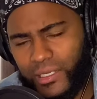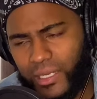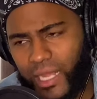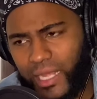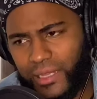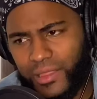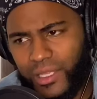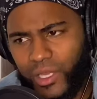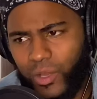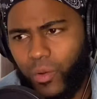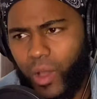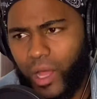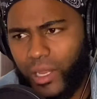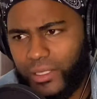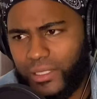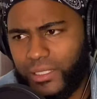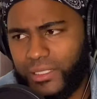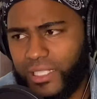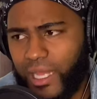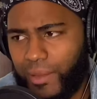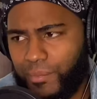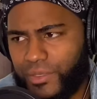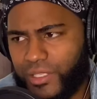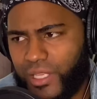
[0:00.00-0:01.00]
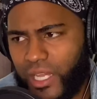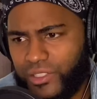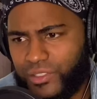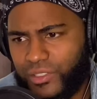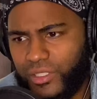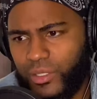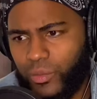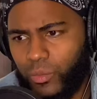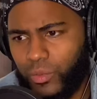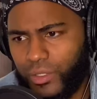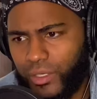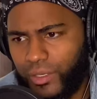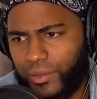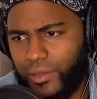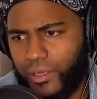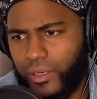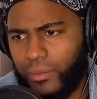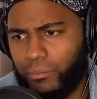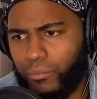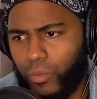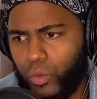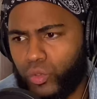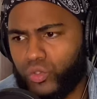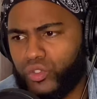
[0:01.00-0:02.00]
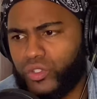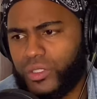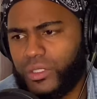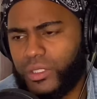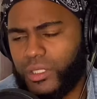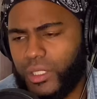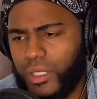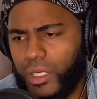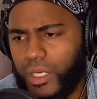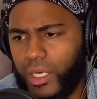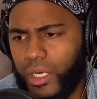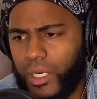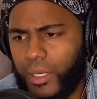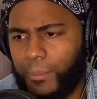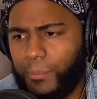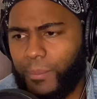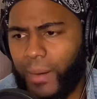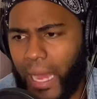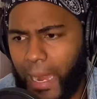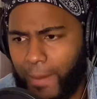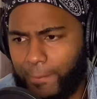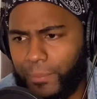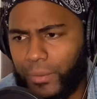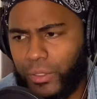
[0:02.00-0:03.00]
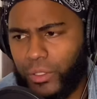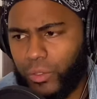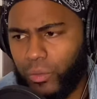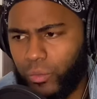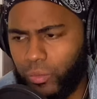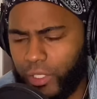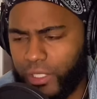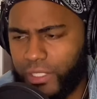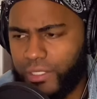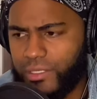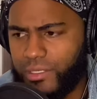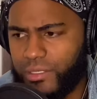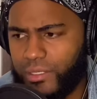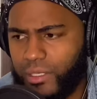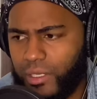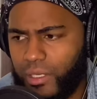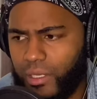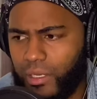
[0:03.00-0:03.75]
I think quality time is actually one of the most popular ones.